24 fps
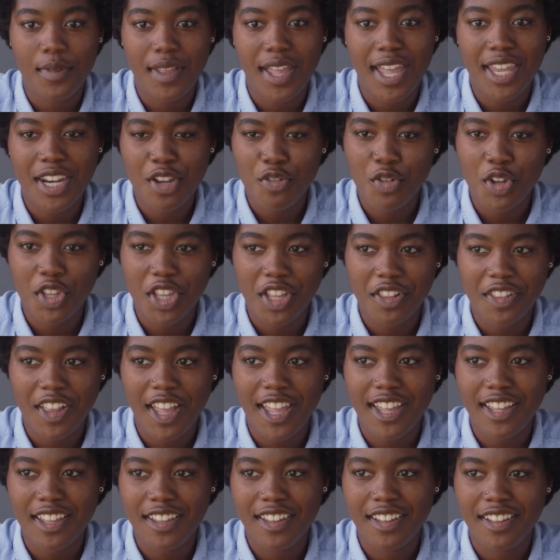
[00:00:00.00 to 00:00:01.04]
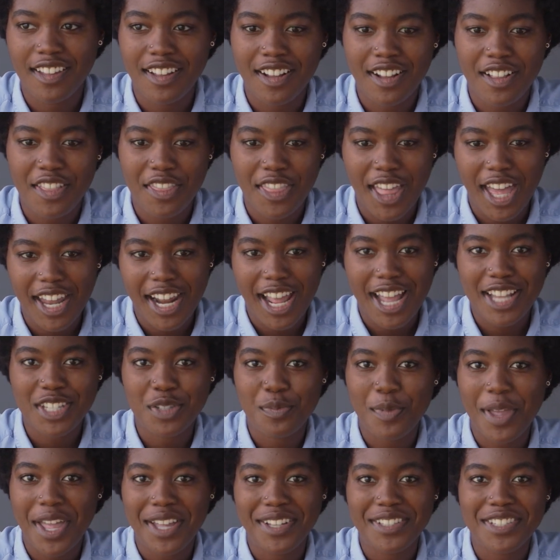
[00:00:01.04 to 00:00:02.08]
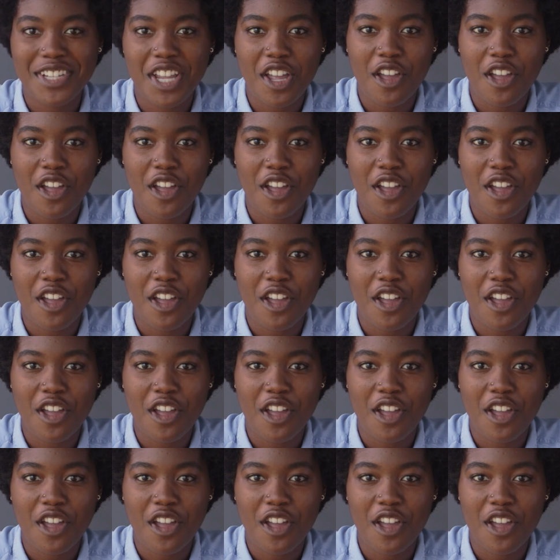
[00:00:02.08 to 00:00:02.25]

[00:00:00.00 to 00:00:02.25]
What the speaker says: And I really like that aspect